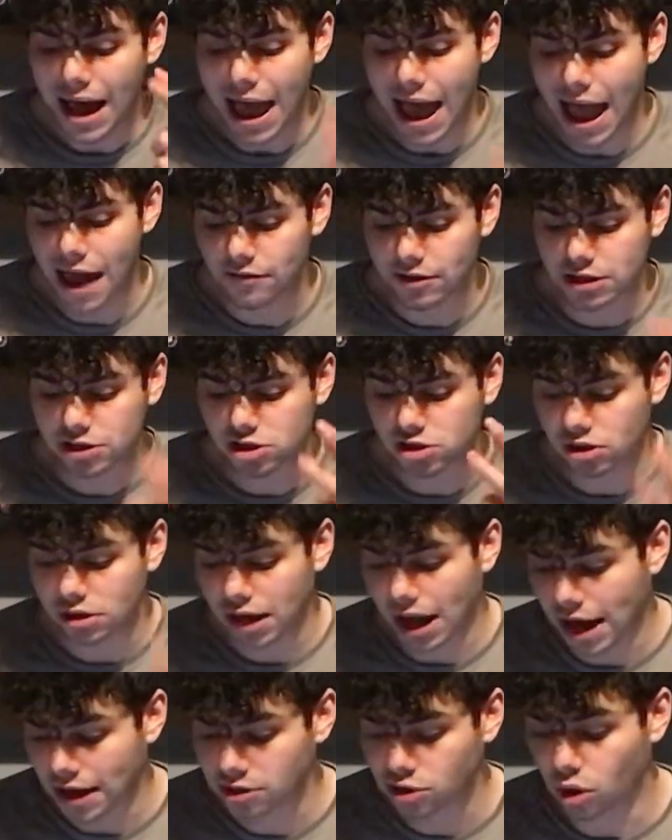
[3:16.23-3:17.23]
Ederson
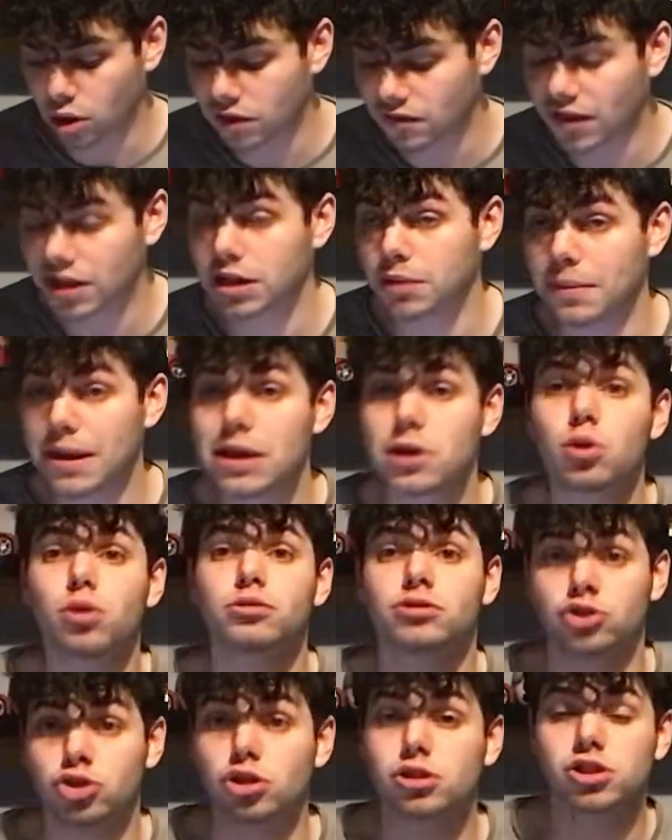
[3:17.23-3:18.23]
and Donny van der Beek
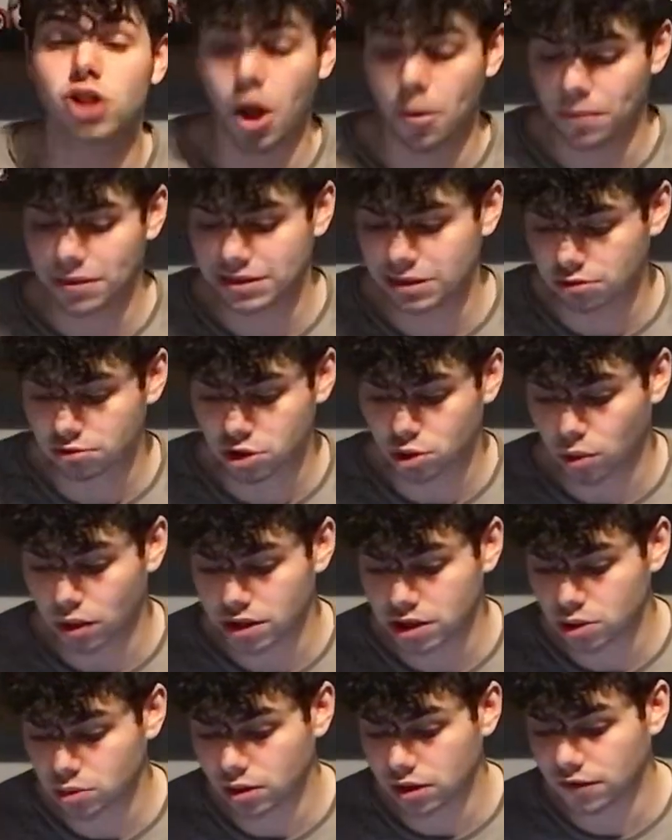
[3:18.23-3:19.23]
just up until
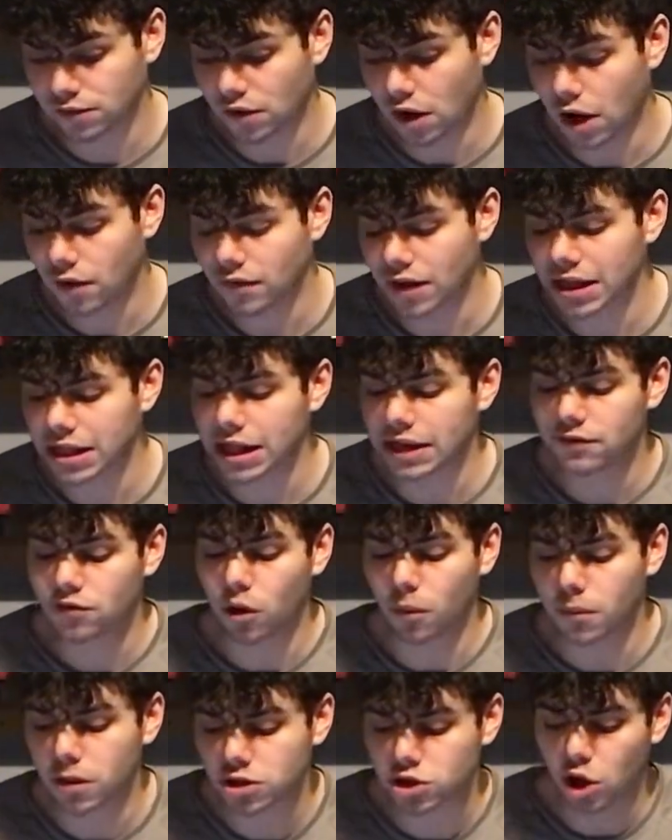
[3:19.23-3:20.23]
2025, and then you've
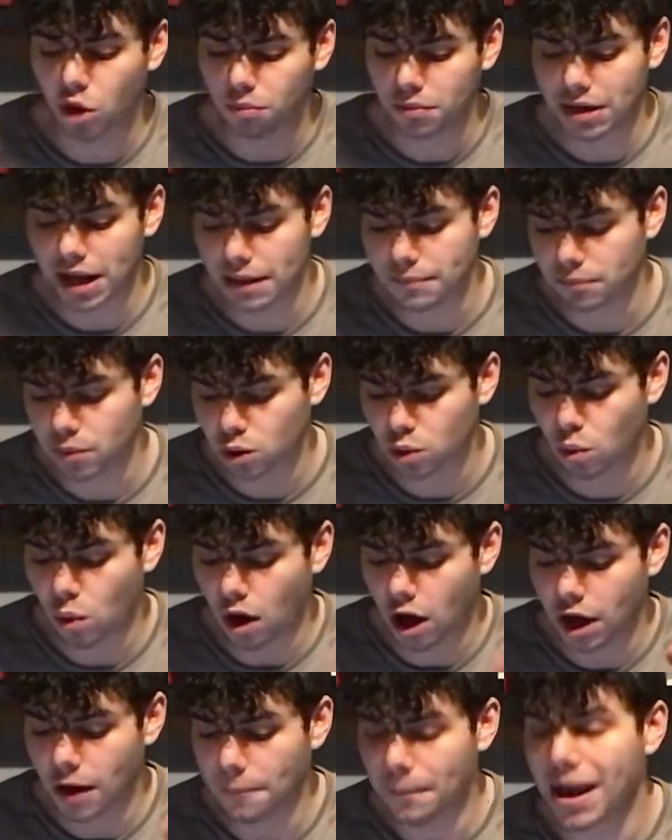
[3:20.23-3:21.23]
got McTominay,
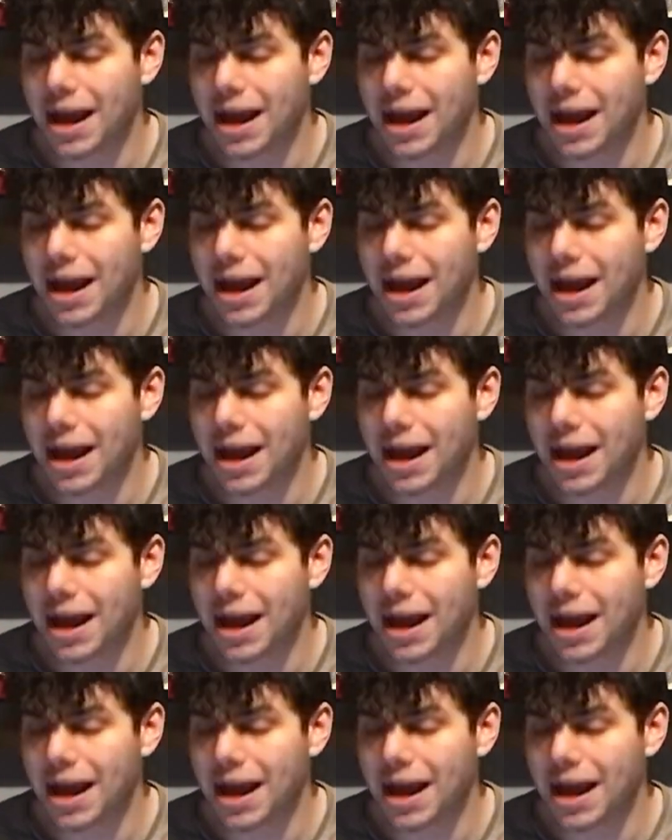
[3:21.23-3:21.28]
Maguire,